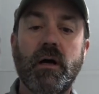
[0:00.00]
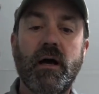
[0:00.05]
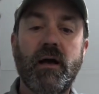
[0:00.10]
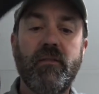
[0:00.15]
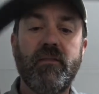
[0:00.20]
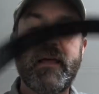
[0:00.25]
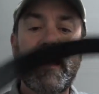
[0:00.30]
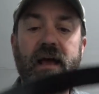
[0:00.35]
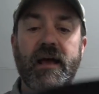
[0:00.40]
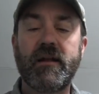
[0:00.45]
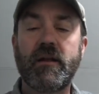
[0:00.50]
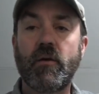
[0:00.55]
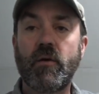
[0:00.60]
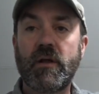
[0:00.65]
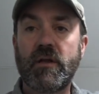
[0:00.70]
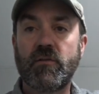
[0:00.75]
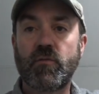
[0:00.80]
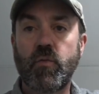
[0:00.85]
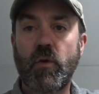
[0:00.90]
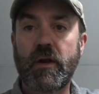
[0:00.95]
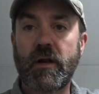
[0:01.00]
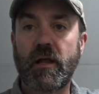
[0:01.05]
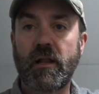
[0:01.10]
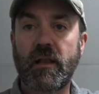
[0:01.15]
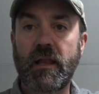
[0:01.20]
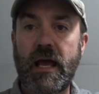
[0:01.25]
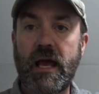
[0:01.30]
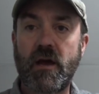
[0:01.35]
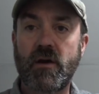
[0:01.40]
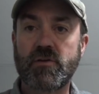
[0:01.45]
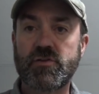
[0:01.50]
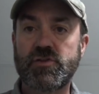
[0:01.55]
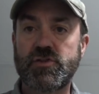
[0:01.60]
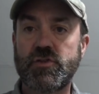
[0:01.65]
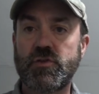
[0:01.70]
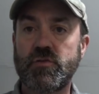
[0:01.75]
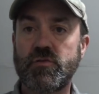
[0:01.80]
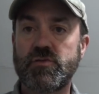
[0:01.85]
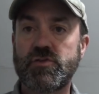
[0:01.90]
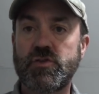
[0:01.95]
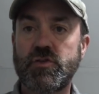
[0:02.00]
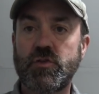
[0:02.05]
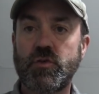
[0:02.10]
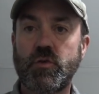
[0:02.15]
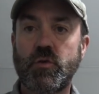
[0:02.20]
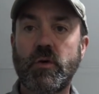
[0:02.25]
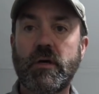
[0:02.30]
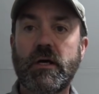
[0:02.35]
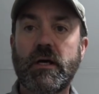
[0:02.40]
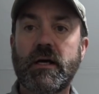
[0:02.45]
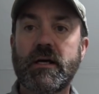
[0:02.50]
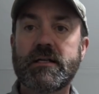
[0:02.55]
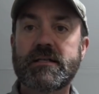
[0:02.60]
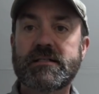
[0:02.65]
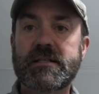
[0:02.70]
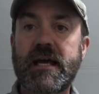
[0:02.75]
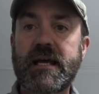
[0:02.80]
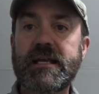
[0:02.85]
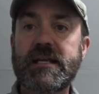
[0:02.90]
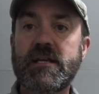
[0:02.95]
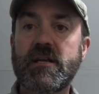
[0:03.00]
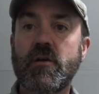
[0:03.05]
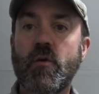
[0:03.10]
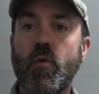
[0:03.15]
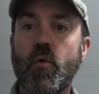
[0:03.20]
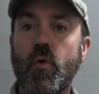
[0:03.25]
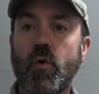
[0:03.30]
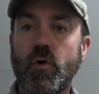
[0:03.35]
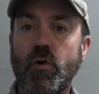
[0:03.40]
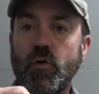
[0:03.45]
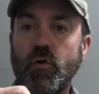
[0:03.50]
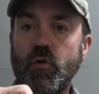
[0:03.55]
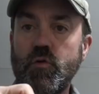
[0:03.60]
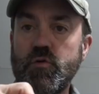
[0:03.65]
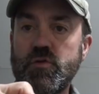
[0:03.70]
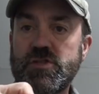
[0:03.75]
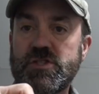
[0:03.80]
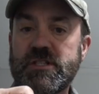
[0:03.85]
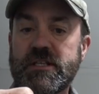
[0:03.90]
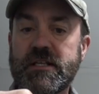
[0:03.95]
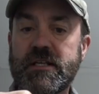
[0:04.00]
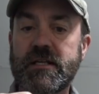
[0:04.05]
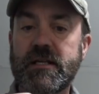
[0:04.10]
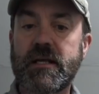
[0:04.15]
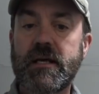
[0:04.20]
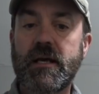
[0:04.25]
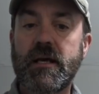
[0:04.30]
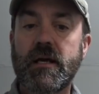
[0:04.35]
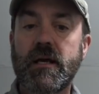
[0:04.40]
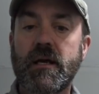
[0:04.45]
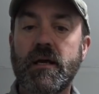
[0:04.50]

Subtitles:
and that is what allows you to tighten or loosen